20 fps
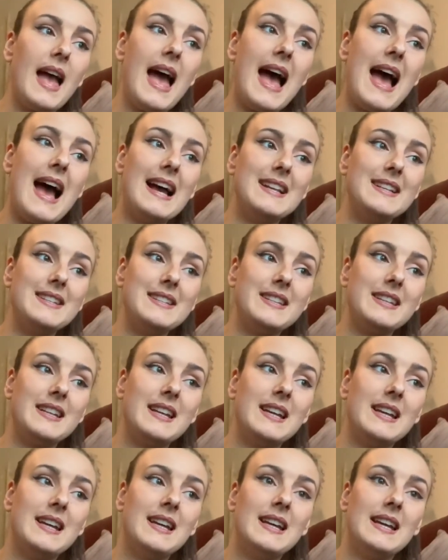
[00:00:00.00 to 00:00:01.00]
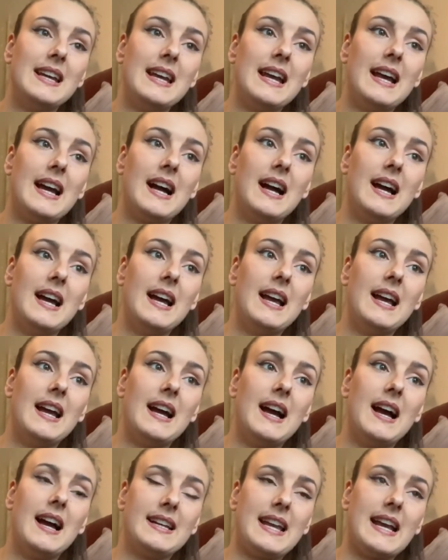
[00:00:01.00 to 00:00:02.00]
and
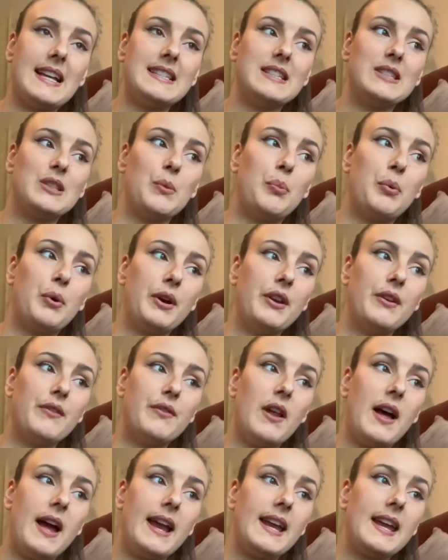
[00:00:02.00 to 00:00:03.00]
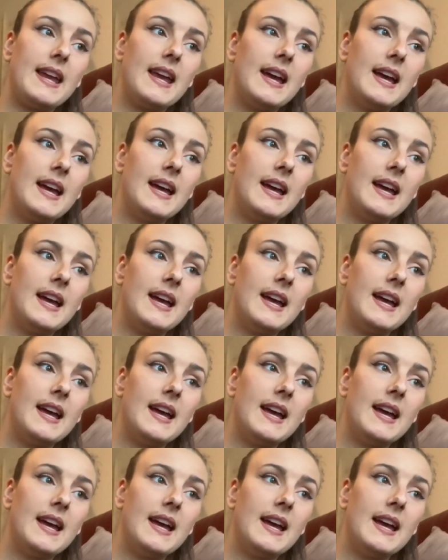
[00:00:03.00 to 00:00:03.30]
I guess it's the point of like